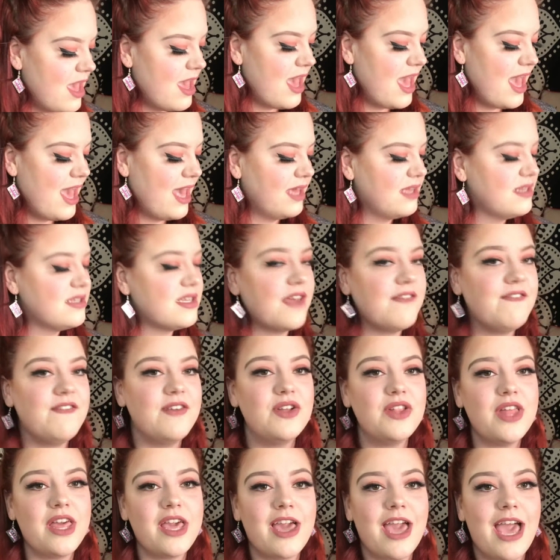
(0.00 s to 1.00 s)
And I feel
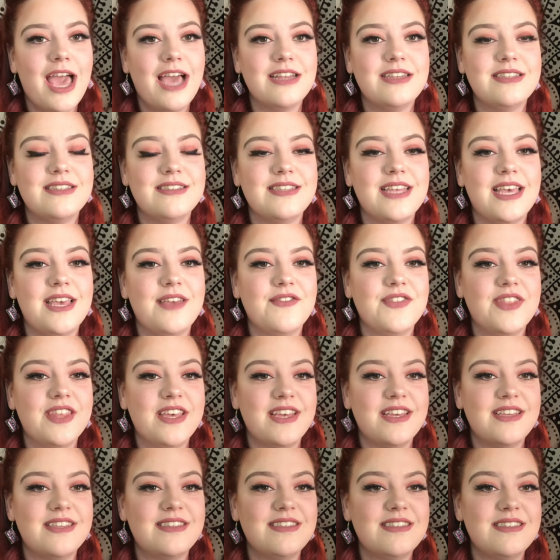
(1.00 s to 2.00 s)
like I had to save
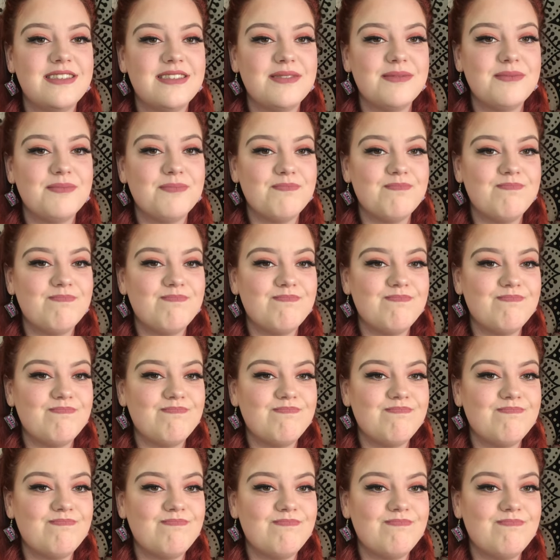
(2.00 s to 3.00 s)
this.
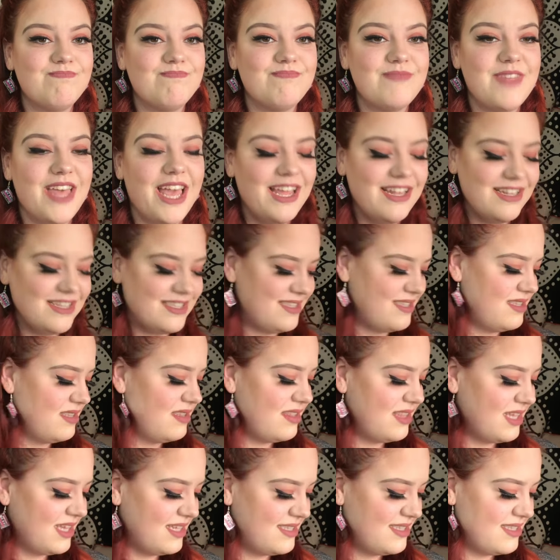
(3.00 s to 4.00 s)
It's
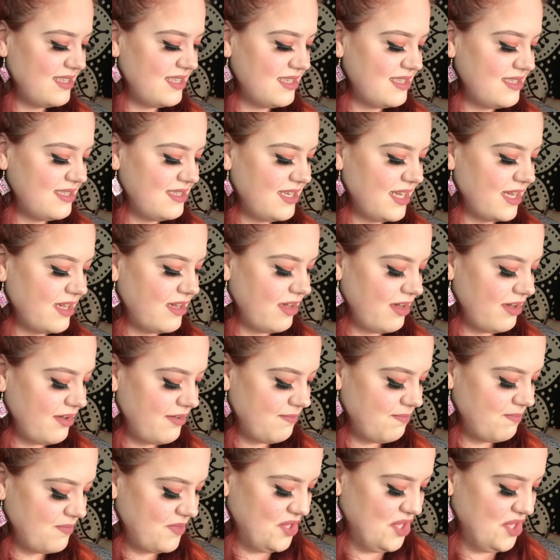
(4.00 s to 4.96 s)
the sticker.